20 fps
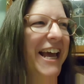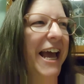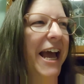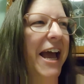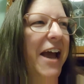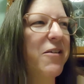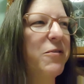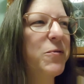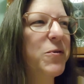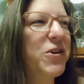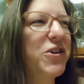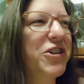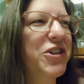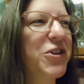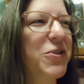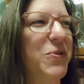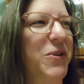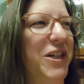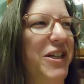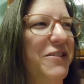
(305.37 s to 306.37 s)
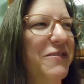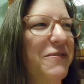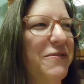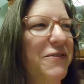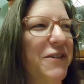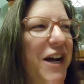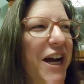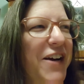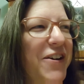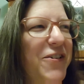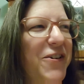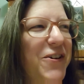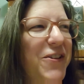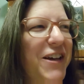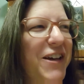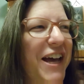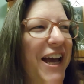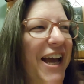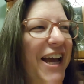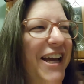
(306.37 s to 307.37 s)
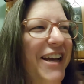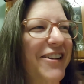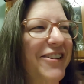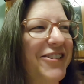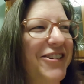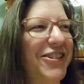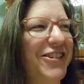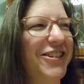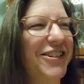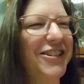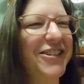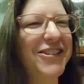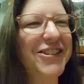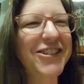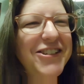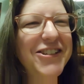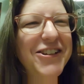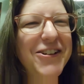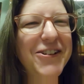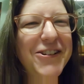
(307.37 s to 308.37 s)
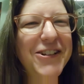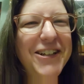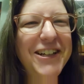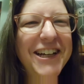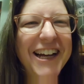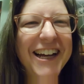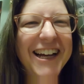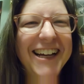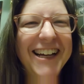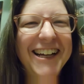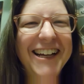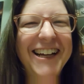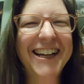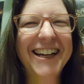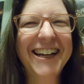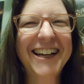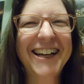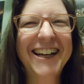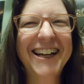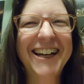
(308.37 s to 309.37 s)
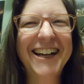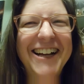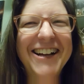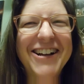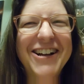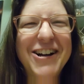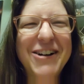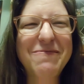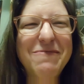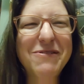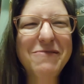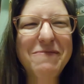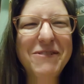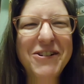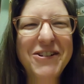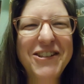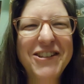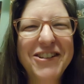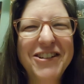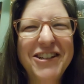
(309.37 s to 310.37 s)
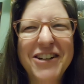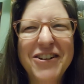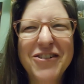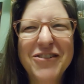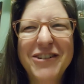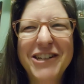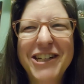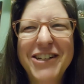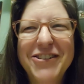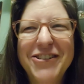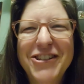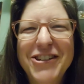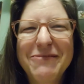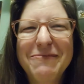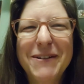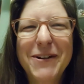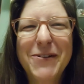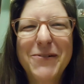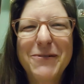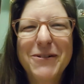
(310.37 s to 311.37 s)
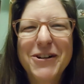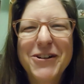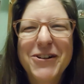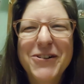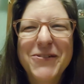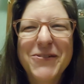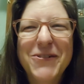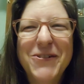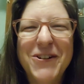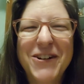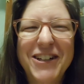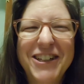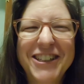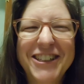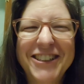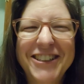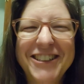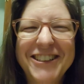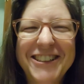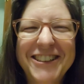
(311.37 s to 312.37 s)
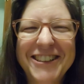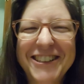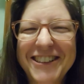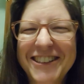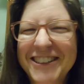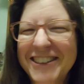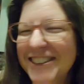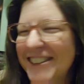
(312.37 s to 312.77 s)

And one year we didn't find all the eggs. So like a couple months later, we could smell where it was.